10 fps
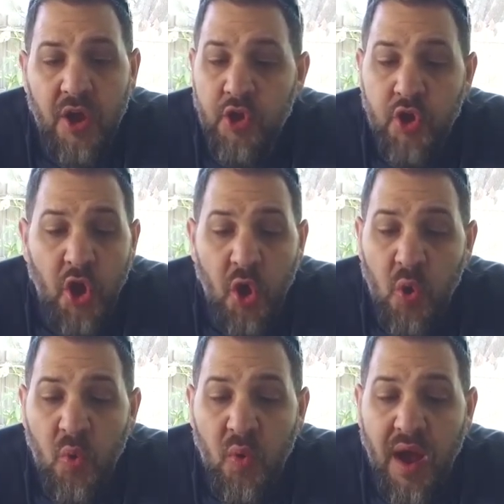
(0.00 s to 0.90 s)

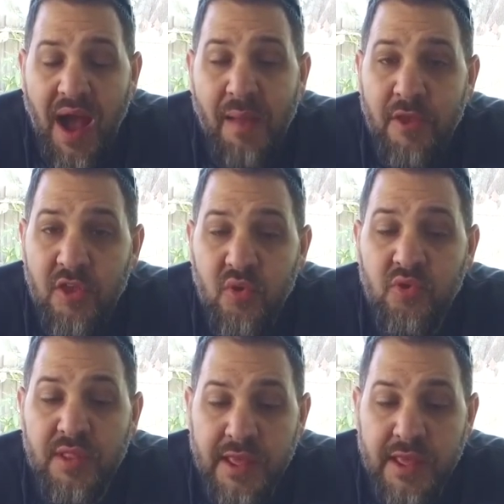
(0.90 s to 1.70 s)
No IBUs